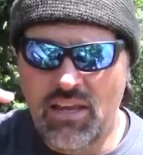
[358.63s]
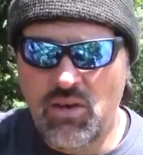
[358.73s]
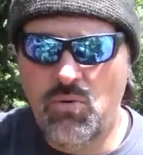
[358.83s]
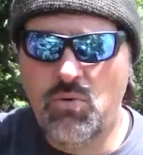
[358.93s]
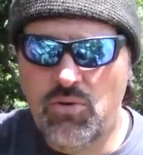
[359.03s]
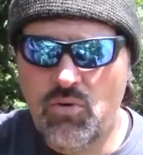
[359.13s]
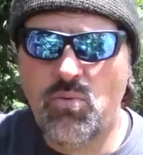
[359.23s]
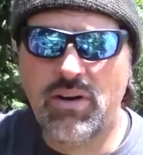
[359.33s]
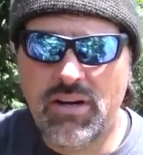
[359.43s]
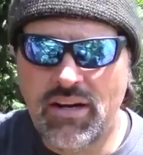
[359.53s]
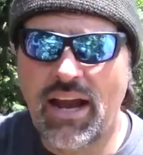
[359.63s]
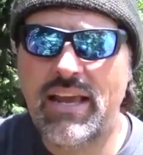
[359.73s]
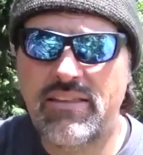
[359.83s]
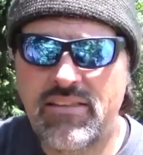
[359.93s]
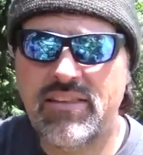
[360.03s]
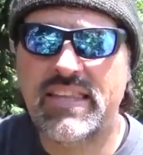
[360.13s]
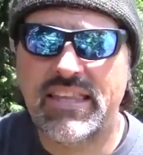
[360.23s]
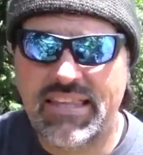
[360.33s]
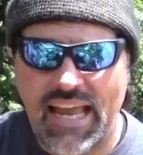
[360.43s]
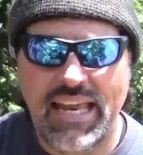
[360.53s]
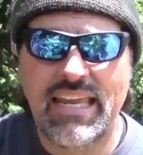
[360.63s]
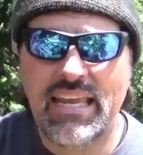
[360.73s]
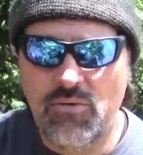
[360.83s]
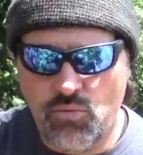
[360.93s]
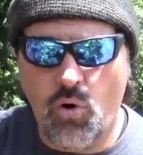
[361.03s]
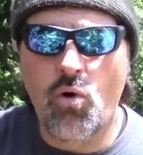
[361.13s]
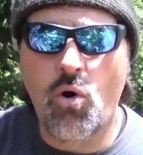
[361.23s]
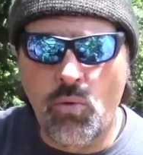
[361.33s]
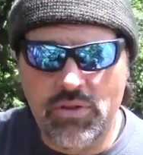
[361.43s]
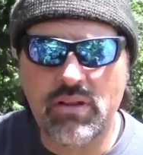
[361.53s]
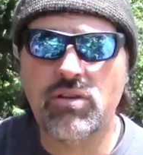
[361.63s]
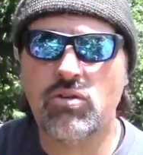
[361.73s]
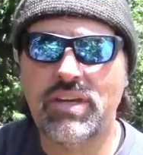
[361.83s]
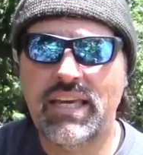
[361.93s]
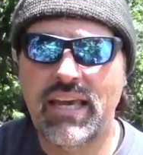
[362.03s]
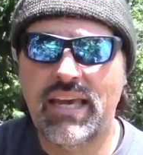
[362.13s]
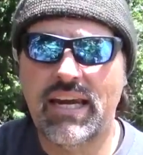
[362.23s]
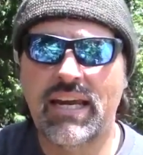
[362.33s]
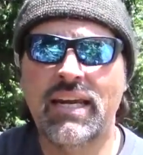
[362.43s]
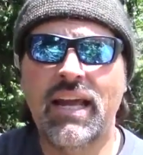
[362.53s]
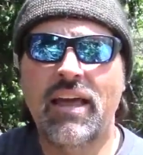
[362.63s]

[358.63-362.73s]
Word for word: You, you want a nice steady roll with a little kick in it.